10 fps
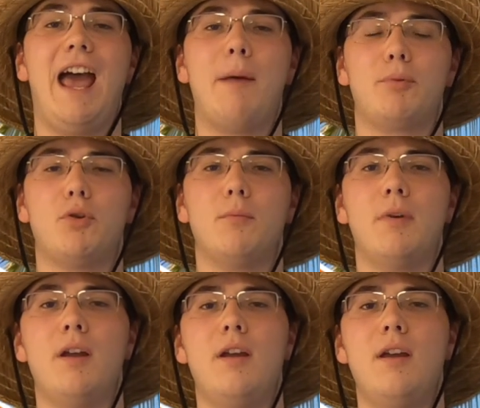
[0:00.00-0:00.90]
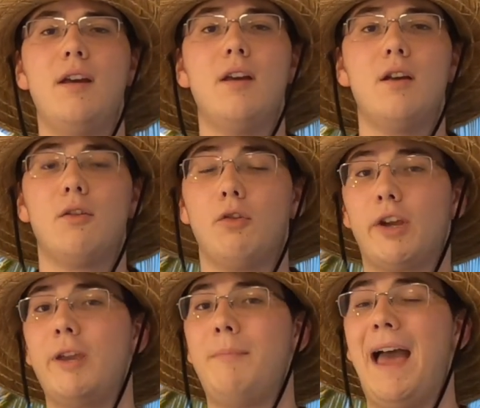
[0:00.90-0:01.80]
cap room
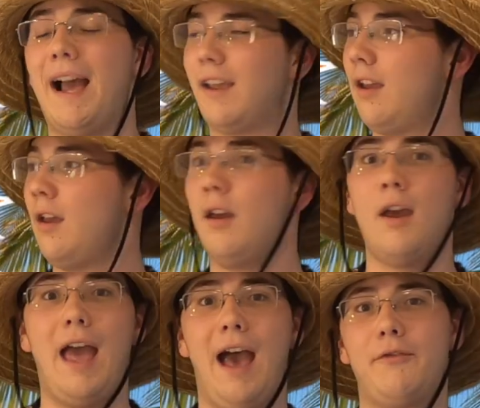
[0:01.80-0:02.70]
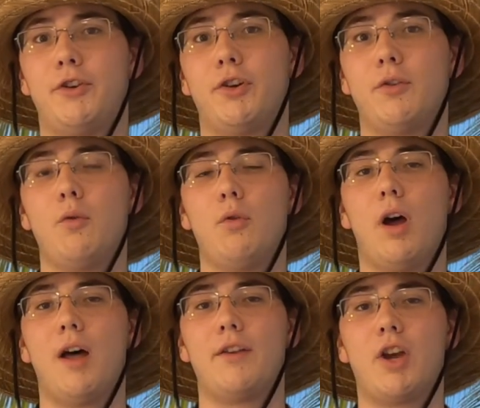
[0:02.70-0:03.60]
looking back after
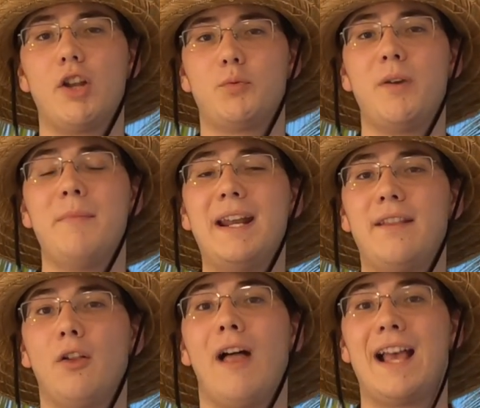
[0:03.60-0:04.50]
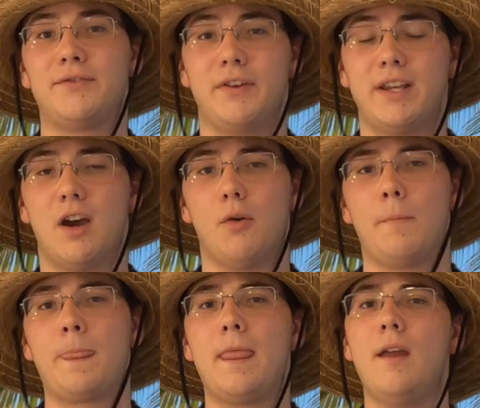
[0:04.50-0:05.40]
the cuts we have made in the last
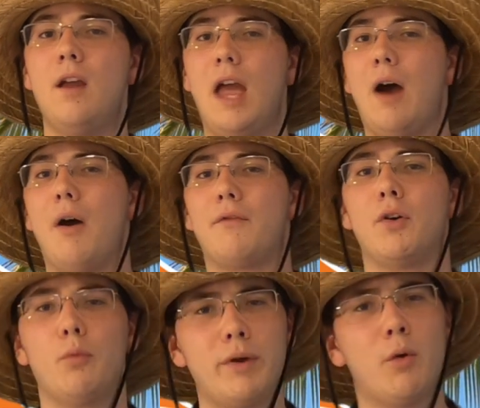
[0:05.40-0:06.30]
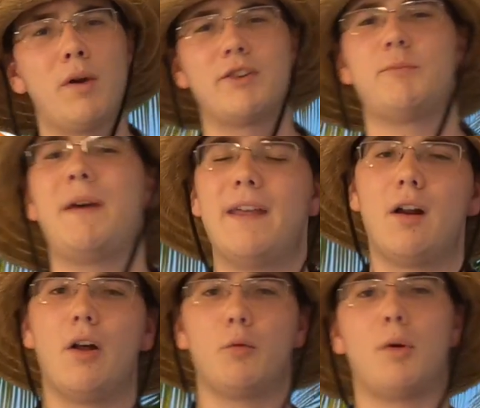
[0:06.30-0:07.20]
video. However, we don't want to spend that
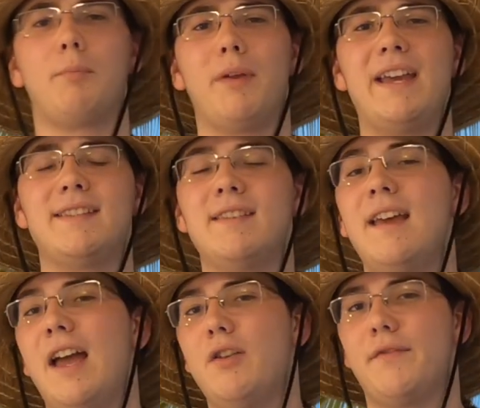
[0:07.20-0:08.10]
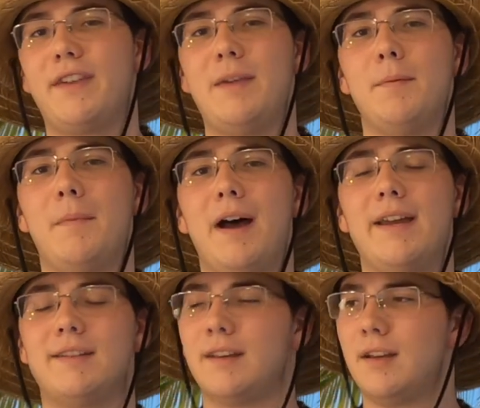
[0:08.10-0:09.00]
all in one place, and you have to keep in
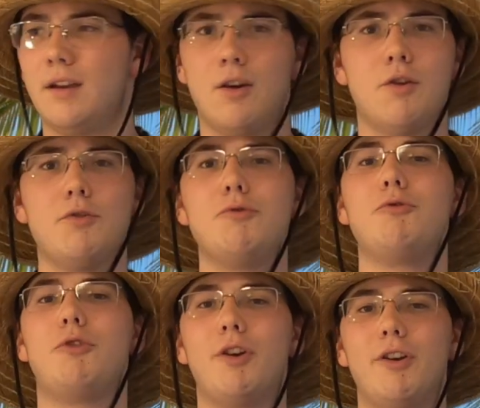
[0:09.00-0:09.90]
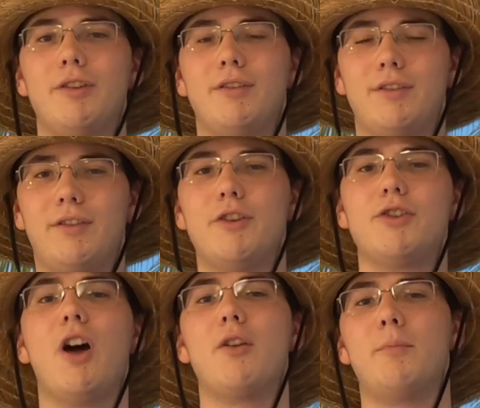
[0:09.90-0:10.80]
mind
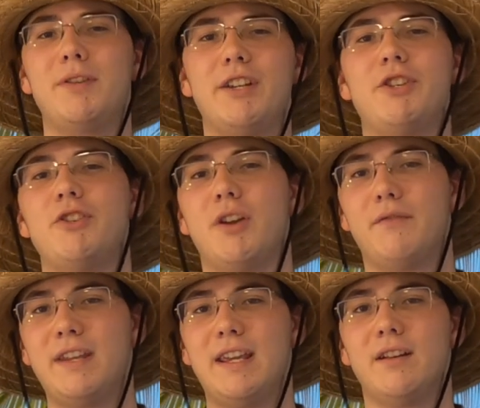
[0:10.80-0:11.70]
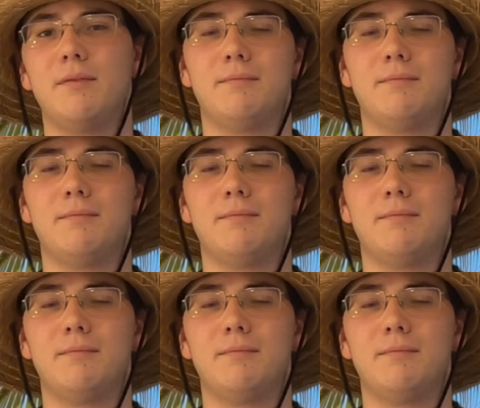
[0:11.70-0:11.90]
there's other positions of need.